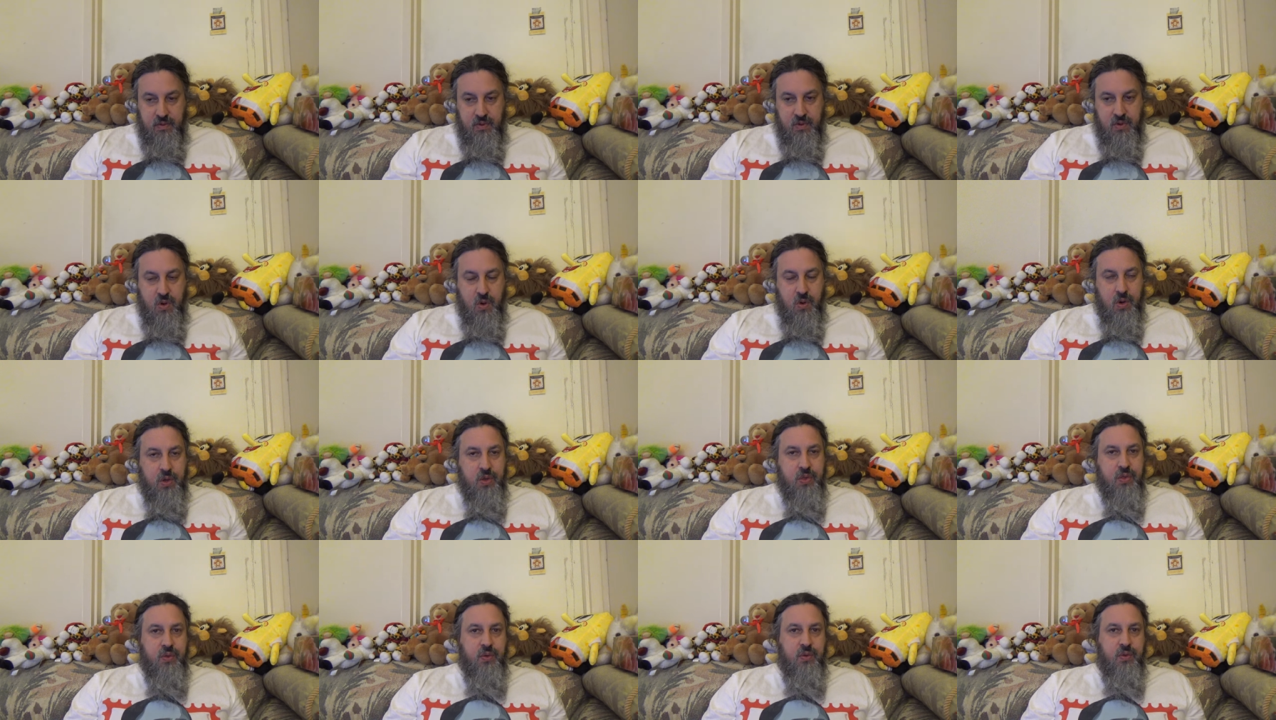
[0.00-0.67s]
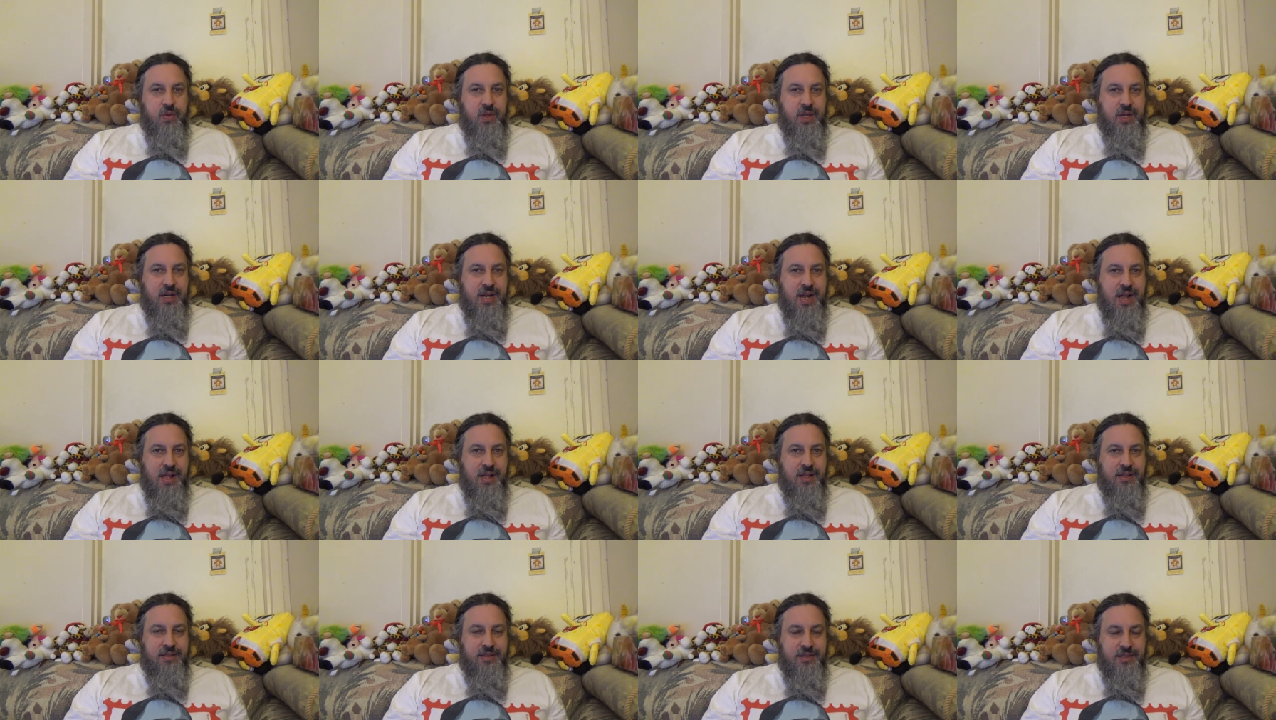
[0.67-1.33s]
going through the
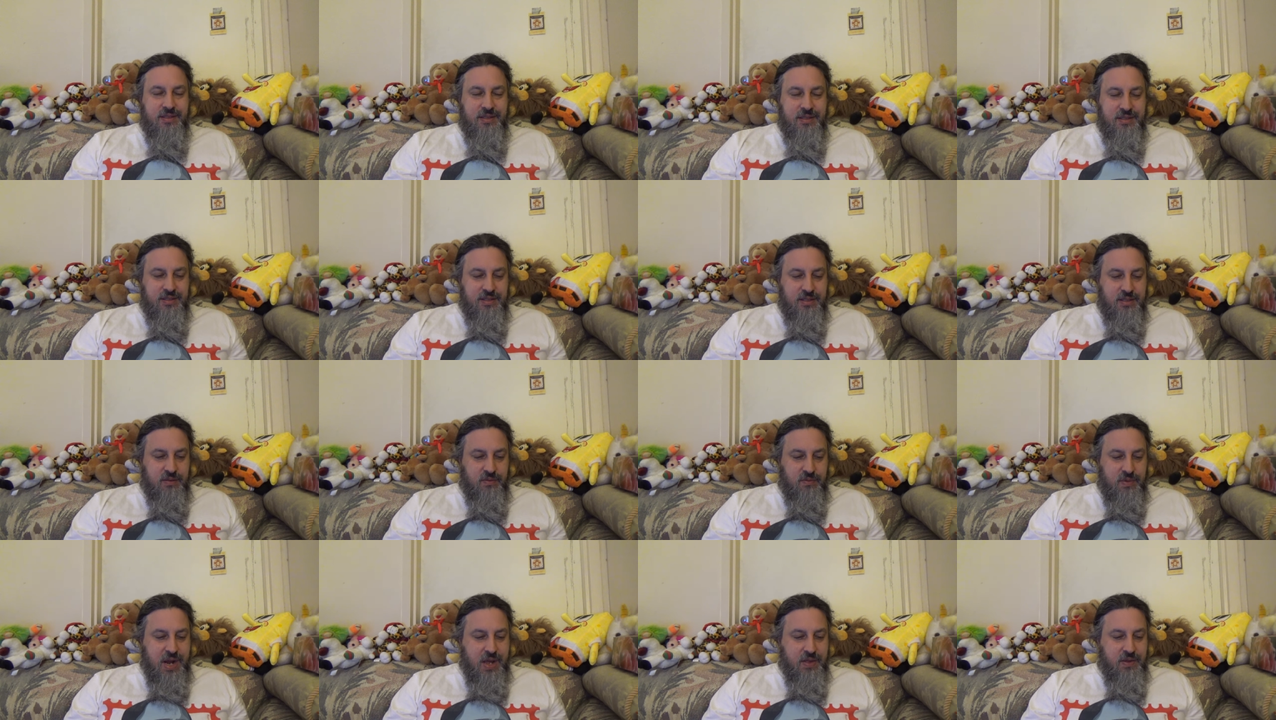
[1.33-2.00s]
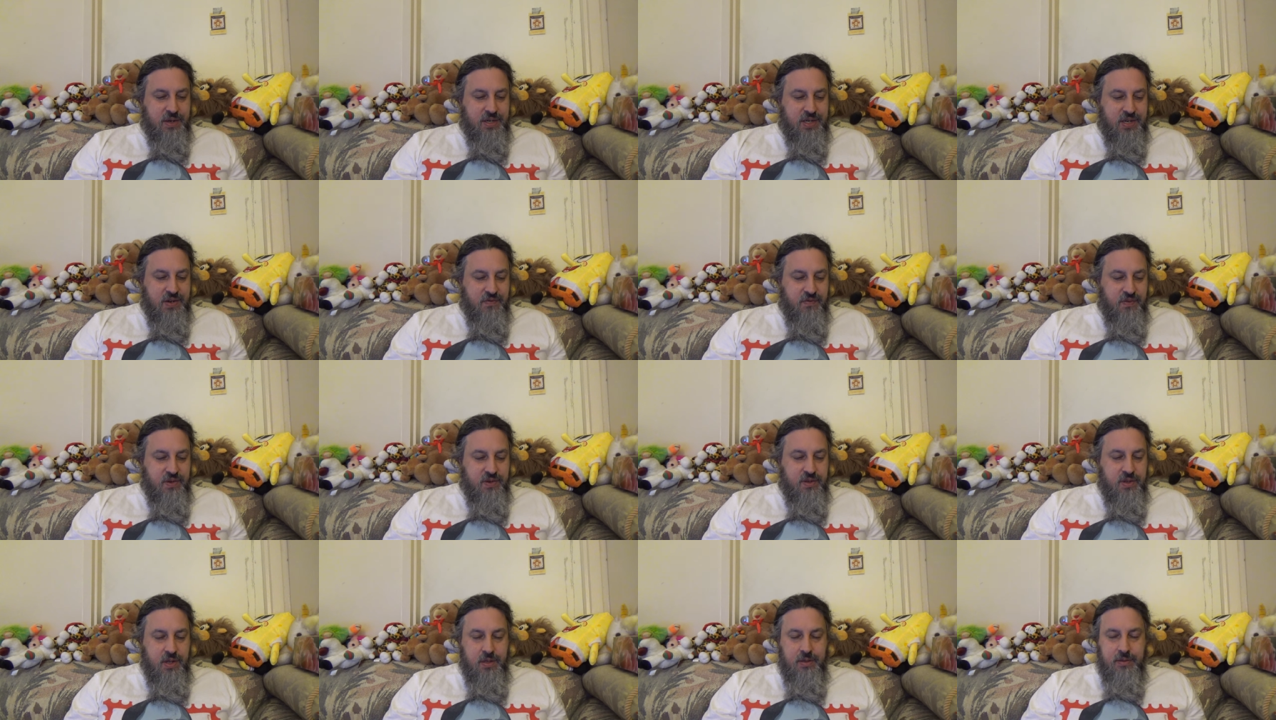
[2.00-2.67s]
analysis is rather
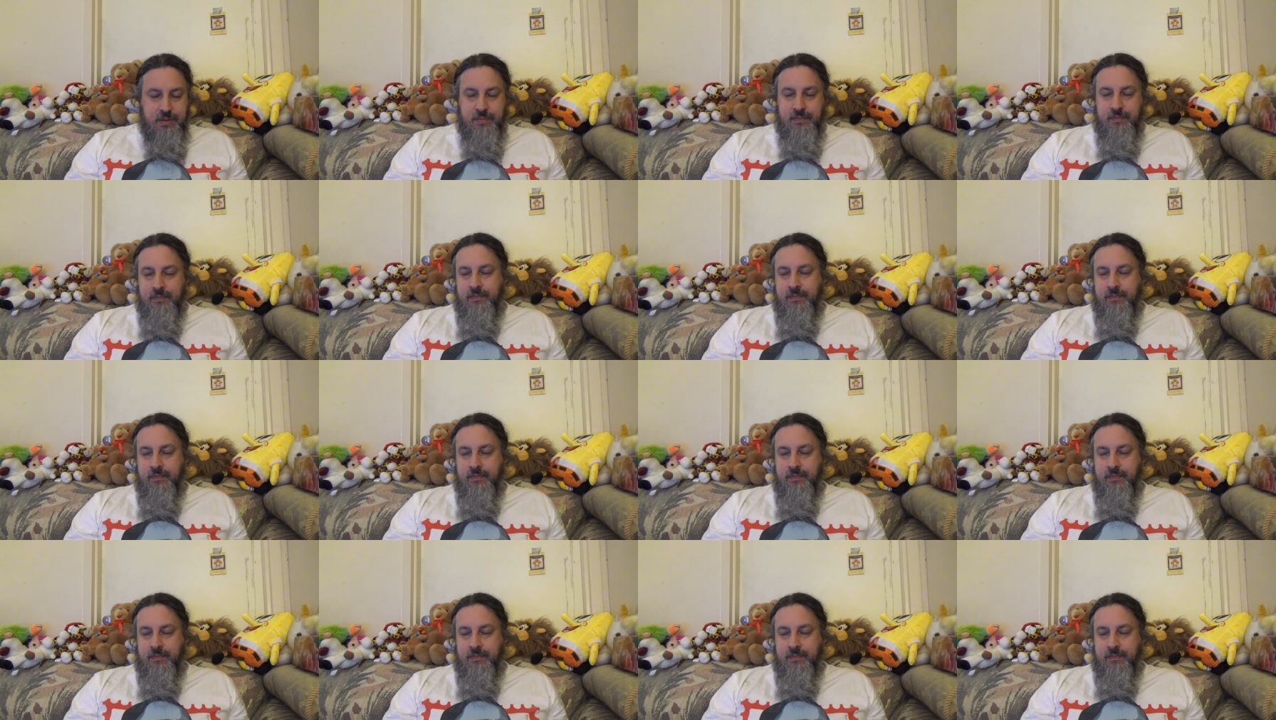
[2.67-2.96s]
difficult.